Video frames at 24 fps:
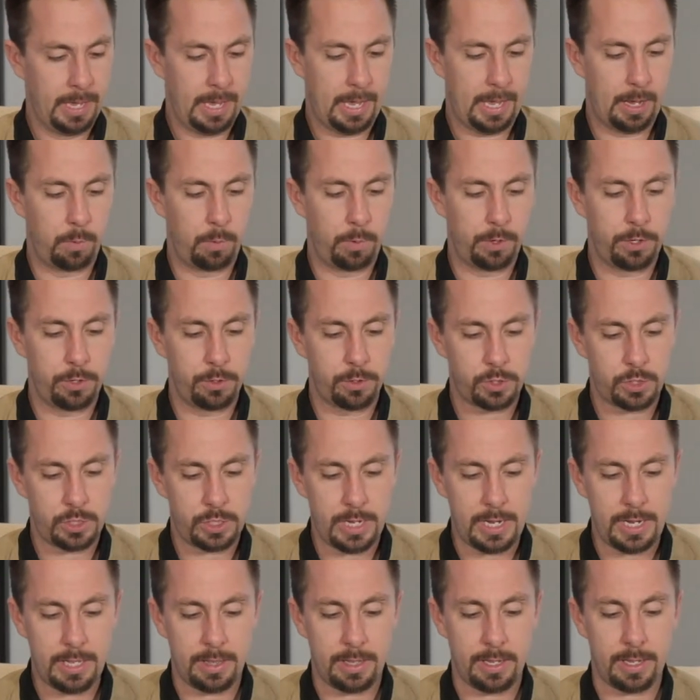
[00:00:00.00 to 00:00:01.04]
And when you
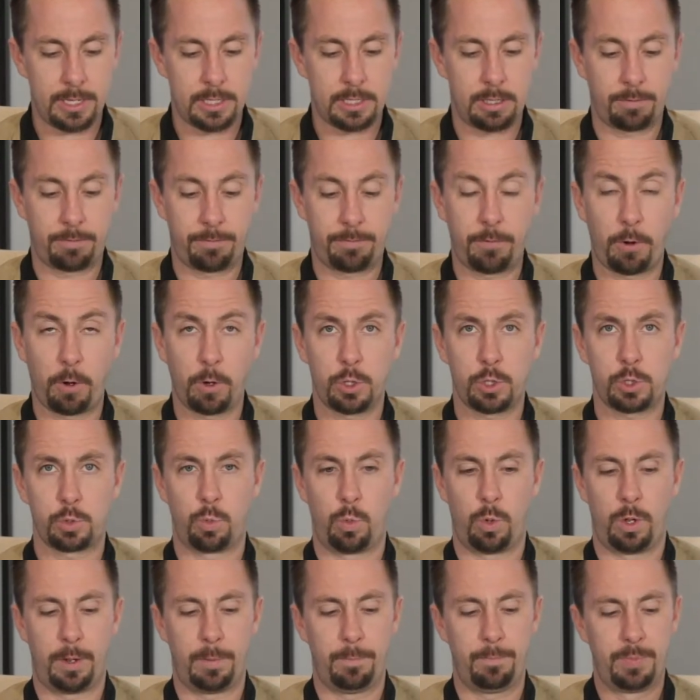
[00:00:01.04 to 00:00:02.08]
see these, the first
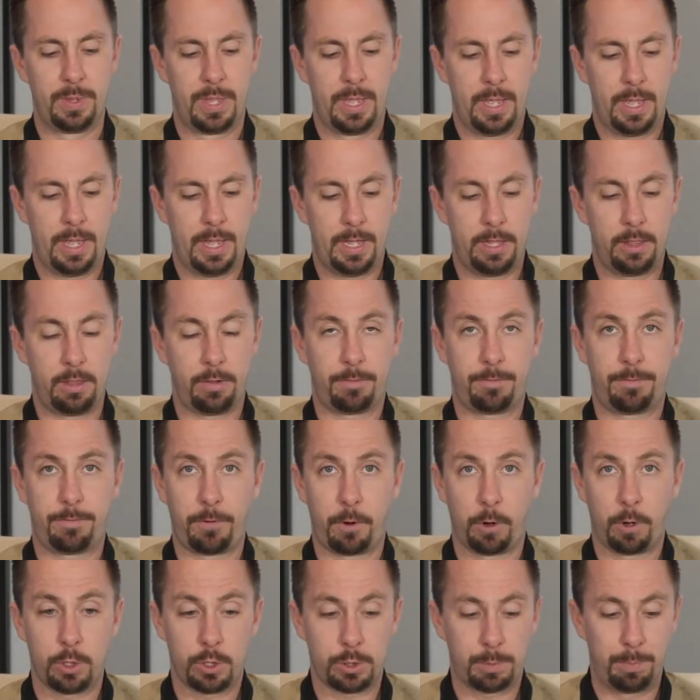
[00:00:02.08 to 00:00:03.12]
one in the
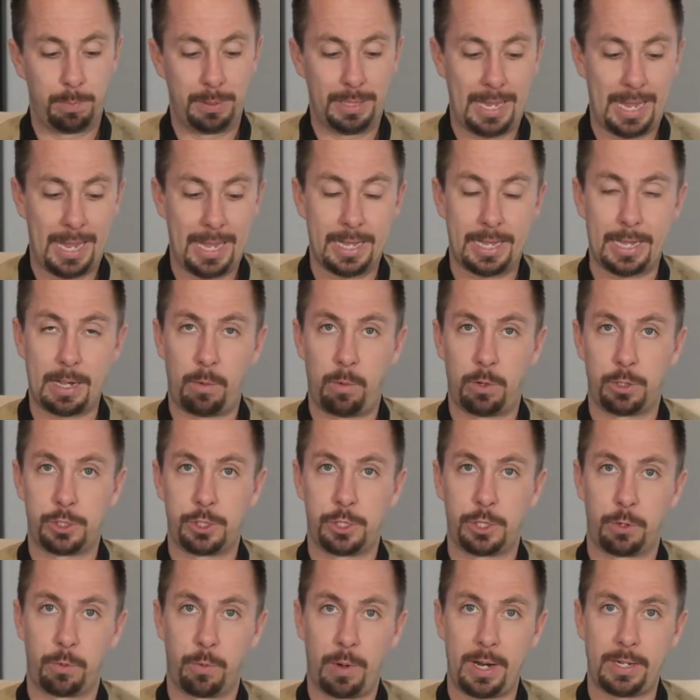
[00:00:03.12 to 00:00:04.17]
first blank, I want
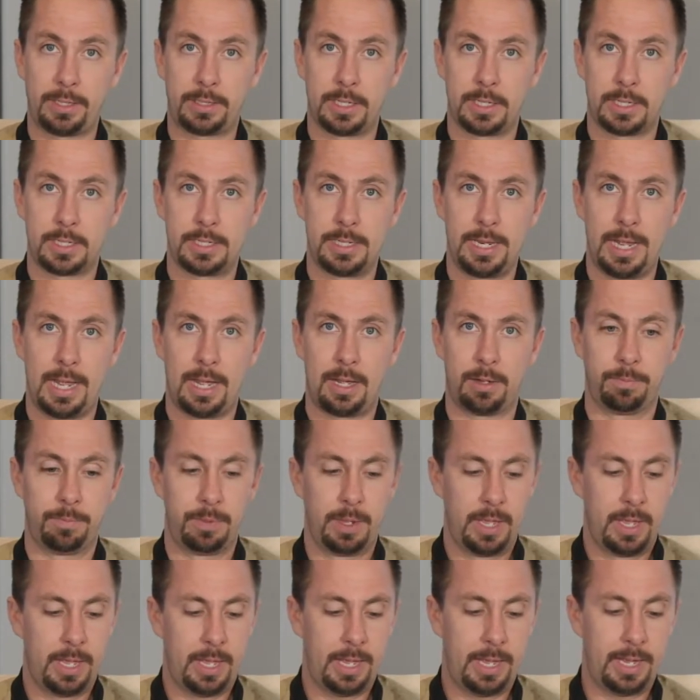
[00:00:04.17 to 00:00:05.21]
you to write this down.
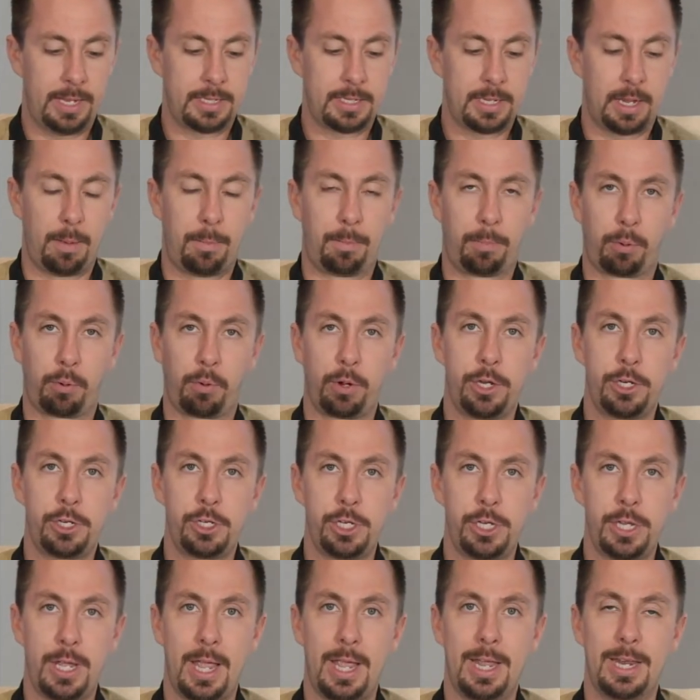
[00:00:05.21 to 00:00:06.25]
It's
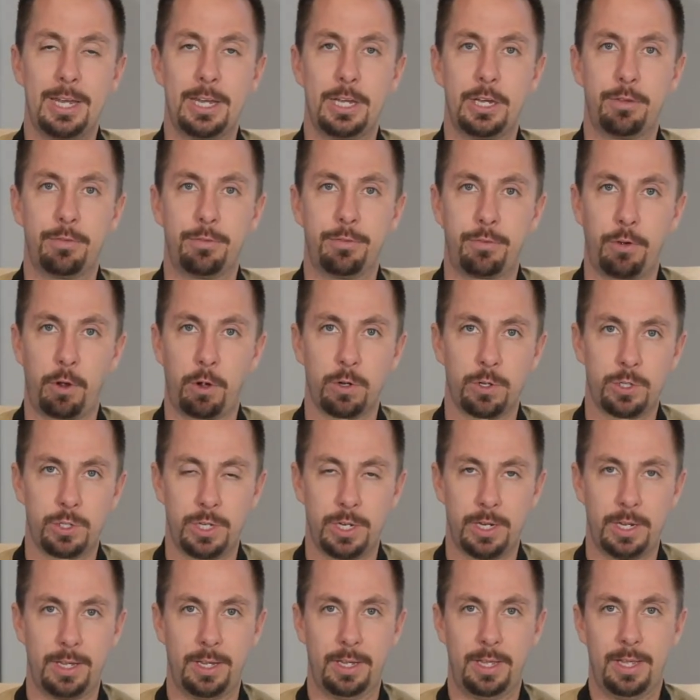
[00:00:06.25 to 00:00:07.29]
appreciate
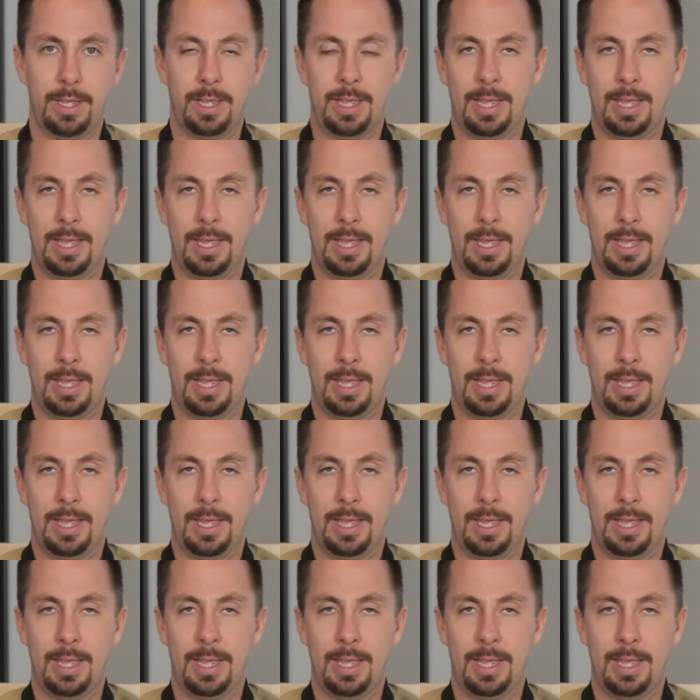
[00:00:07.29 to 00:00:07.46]
diversity.